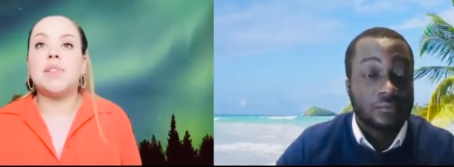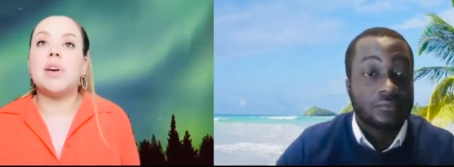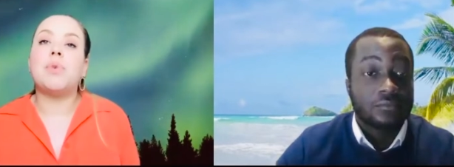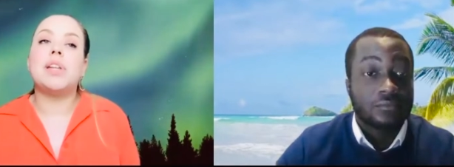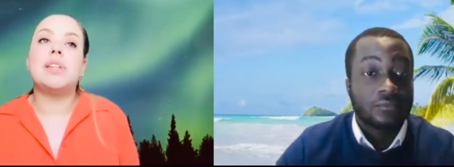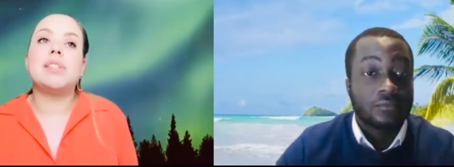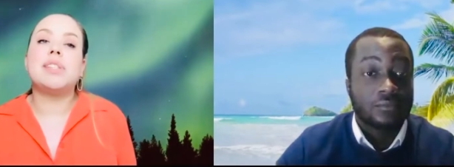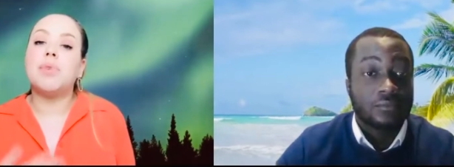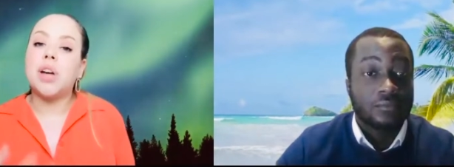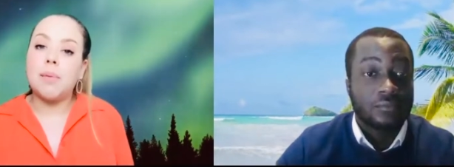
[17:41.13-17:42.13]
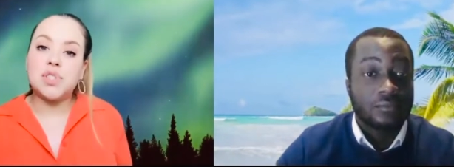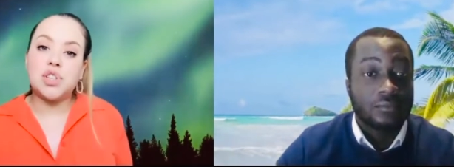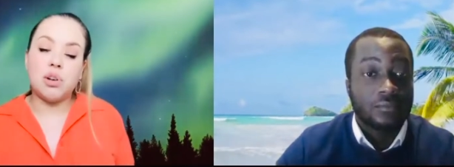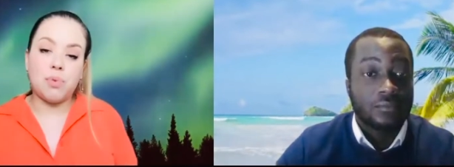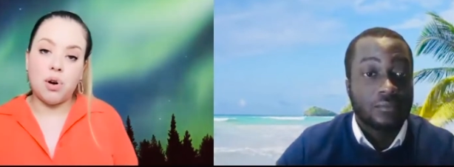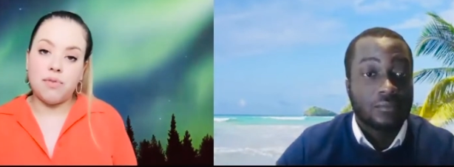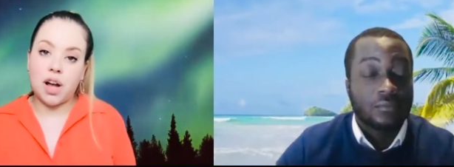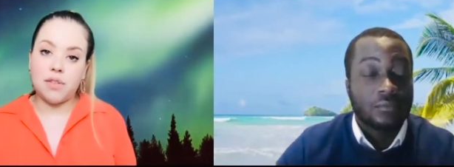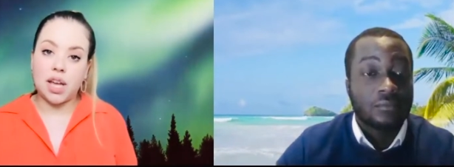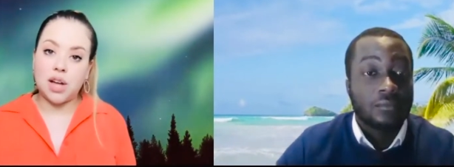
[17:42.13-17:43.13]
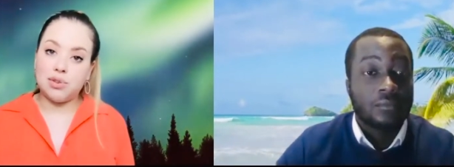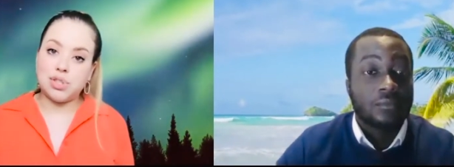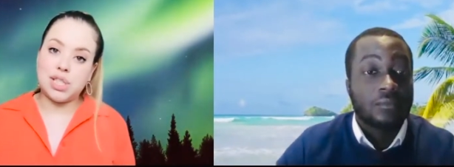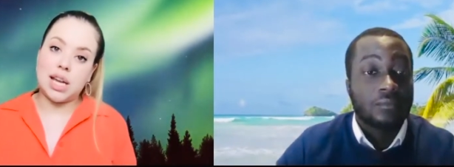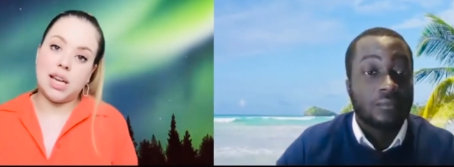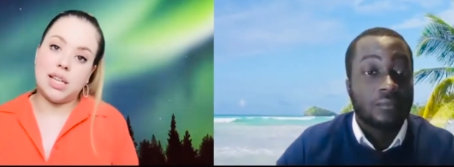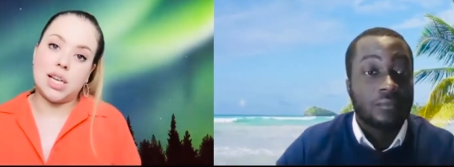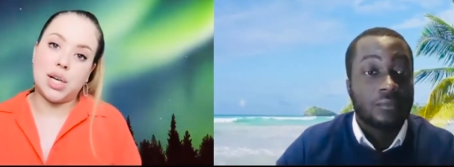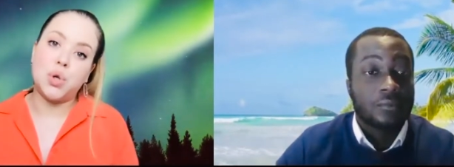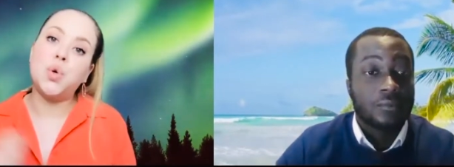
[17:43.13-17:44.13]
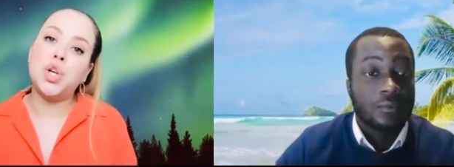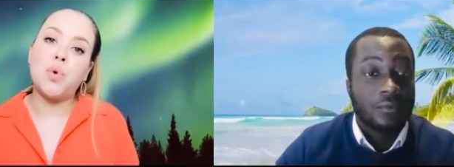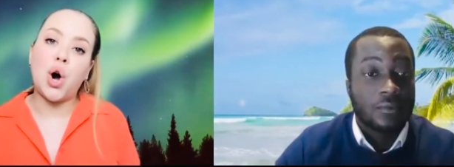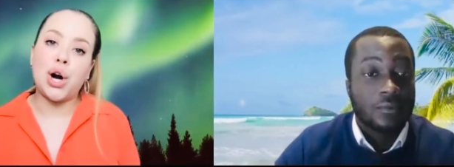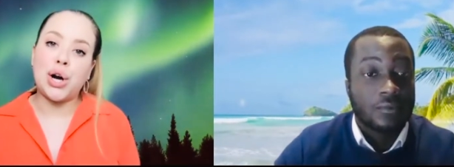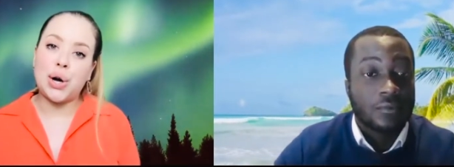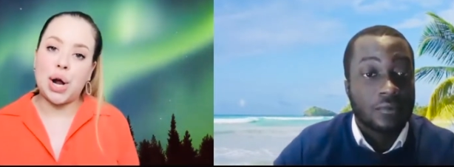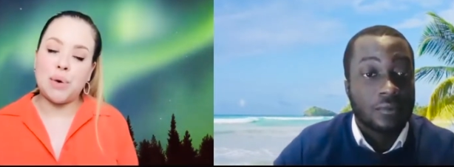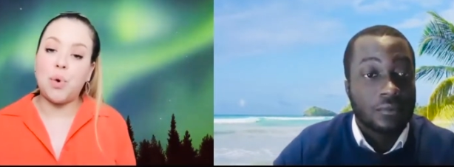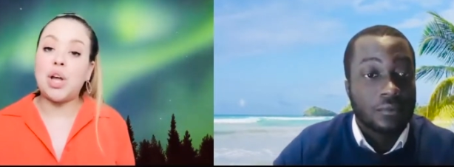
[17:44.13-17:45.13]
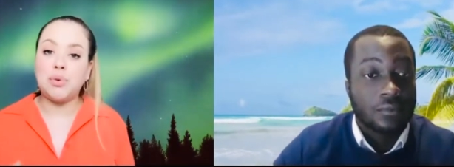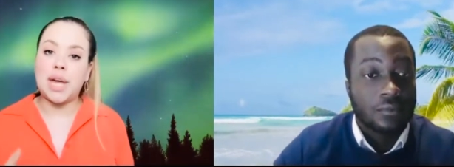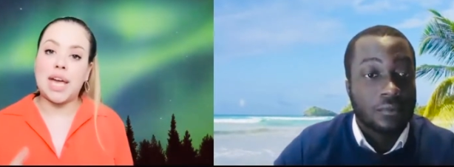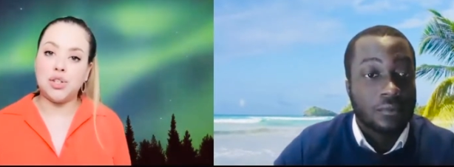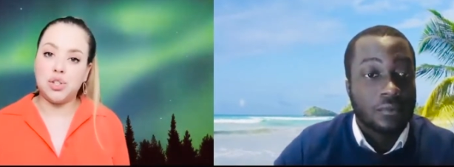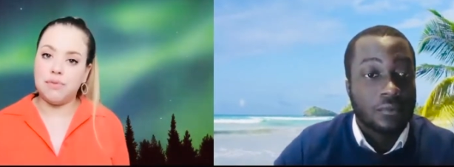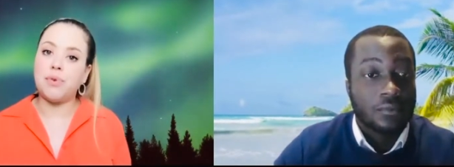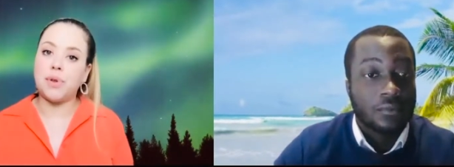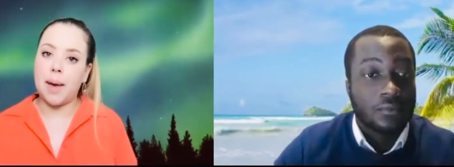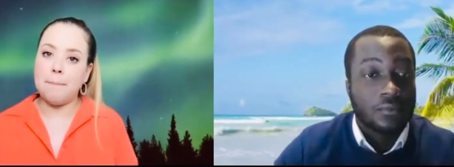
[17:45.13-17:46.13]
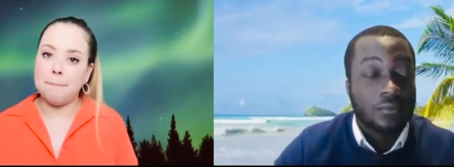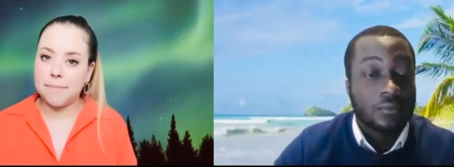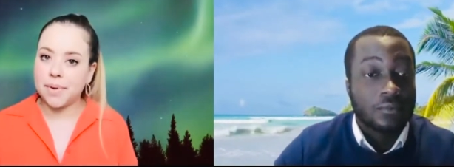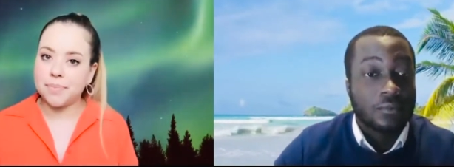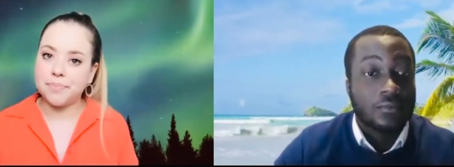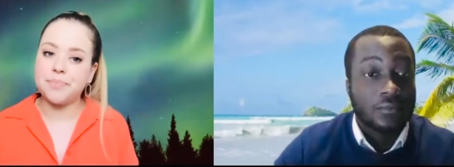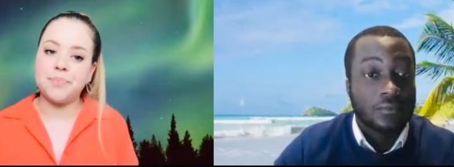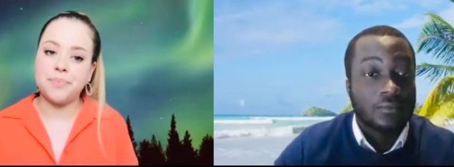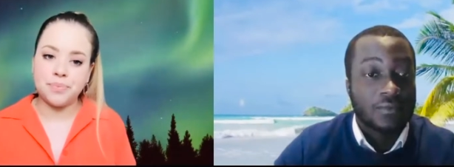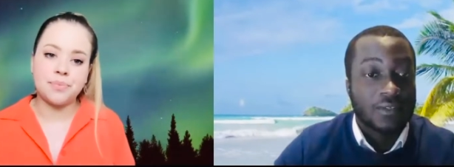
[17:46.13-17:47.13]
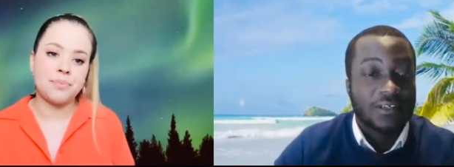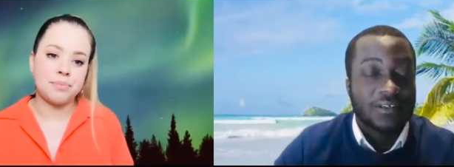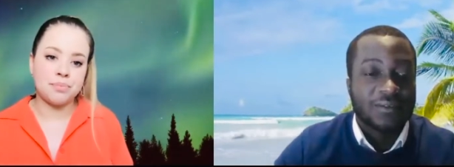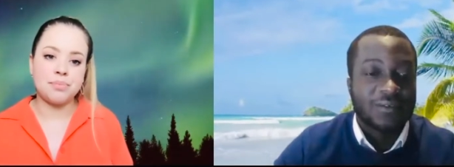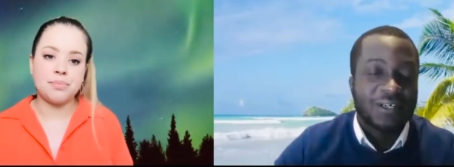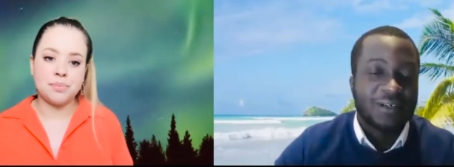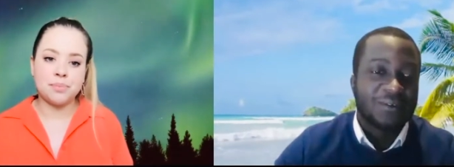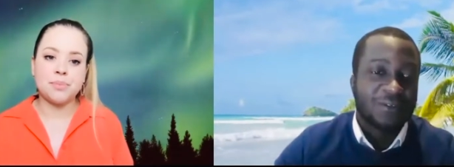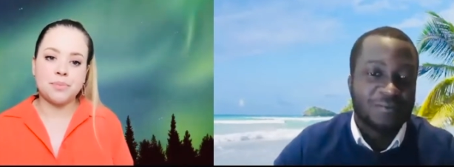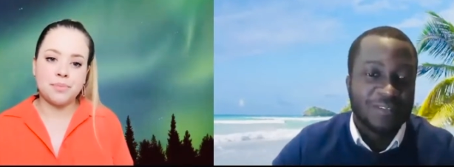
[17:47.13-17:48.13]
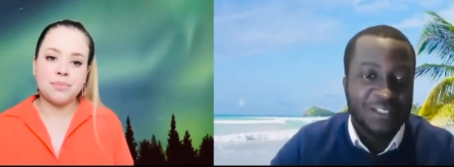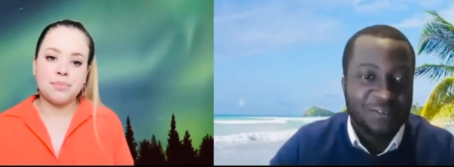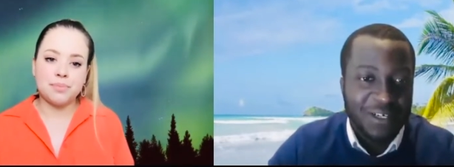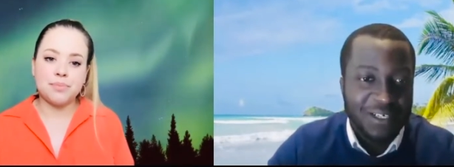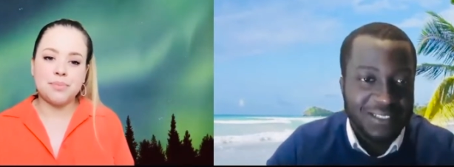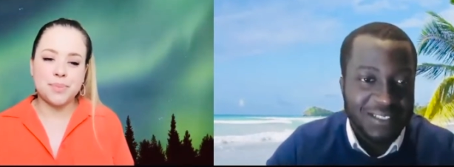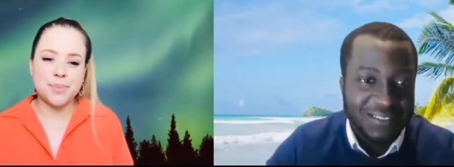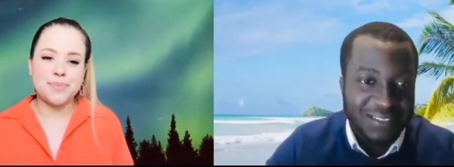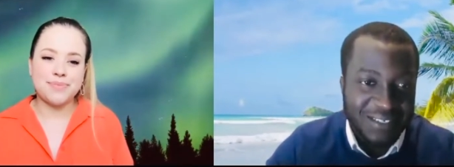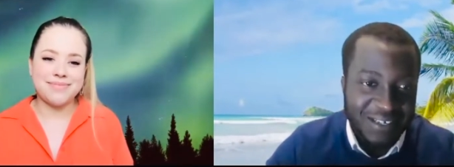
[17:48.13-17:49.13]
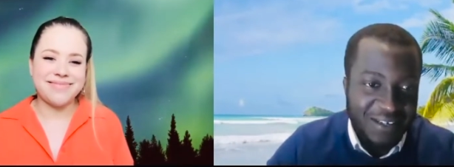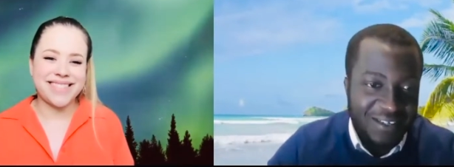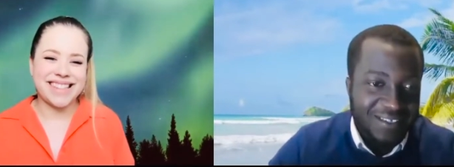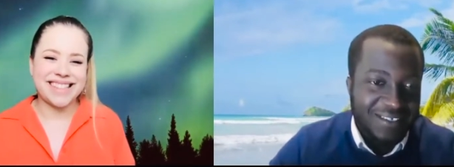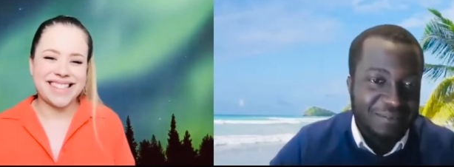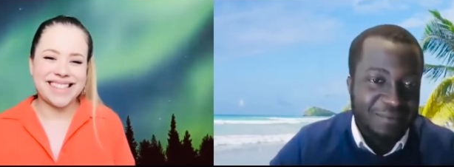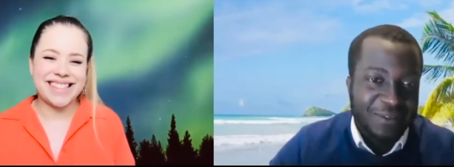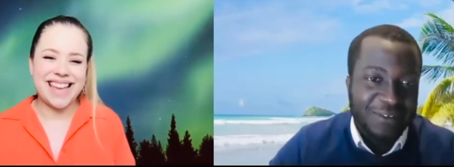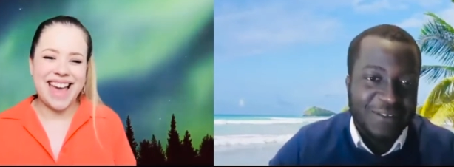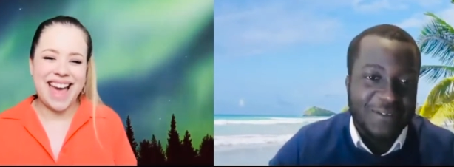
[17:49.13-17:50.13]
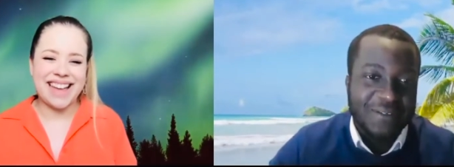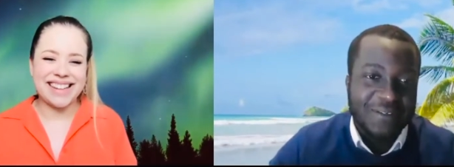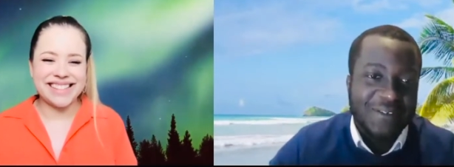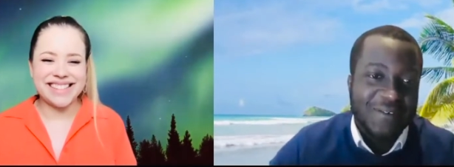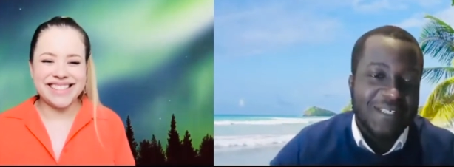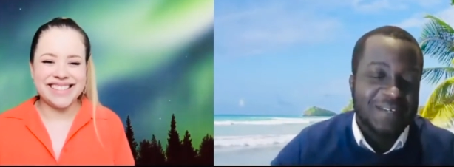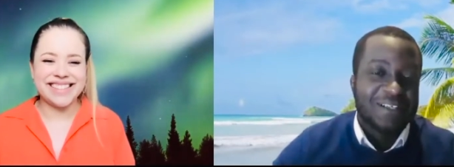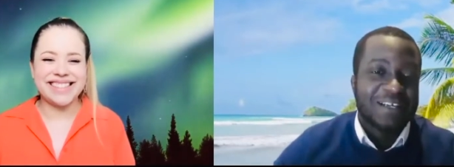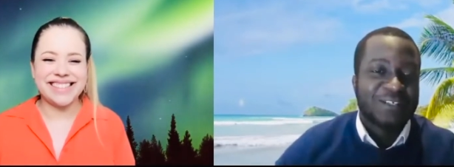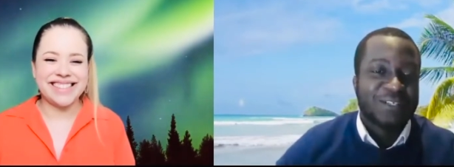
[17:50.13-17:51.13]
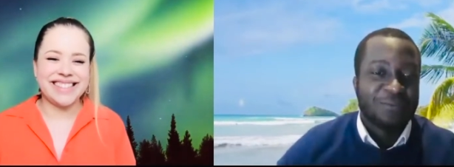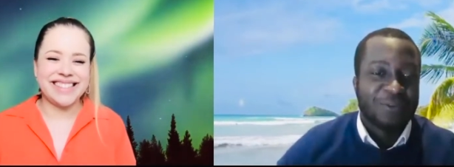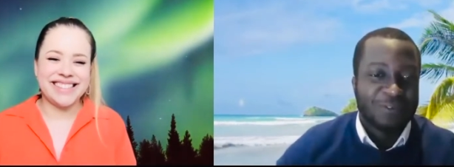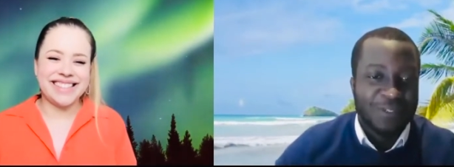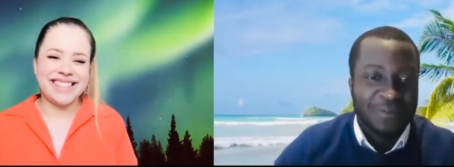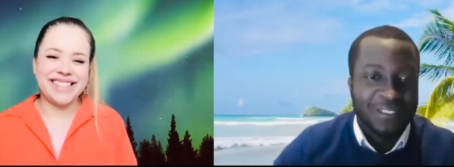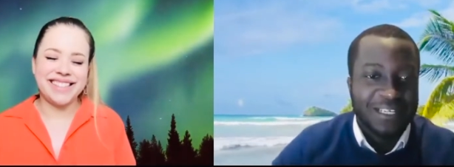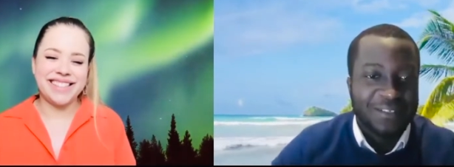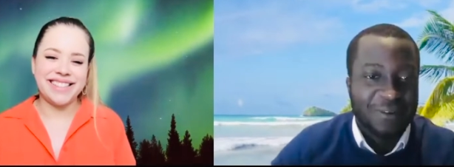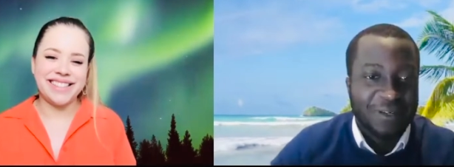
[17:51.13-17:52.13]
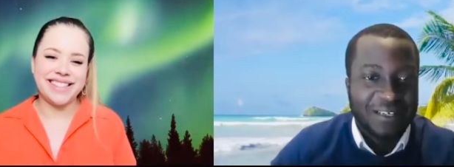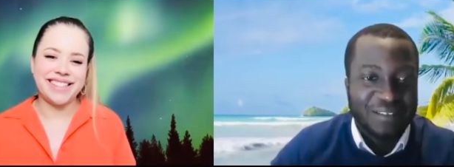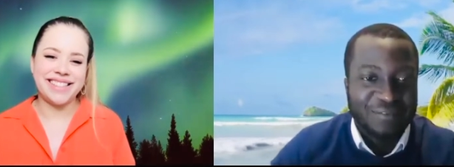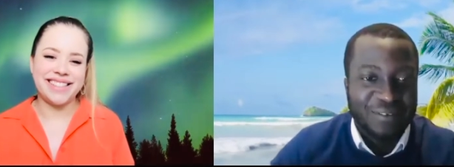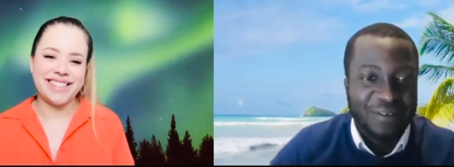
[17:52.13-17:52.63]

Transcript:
Speaker 1: when someone comes to your profile, they understand uh, who you are and what you can do for them.
Speaker 2: Yeah, wow, you've done well then, because yeah. you sound like someone who's been networking for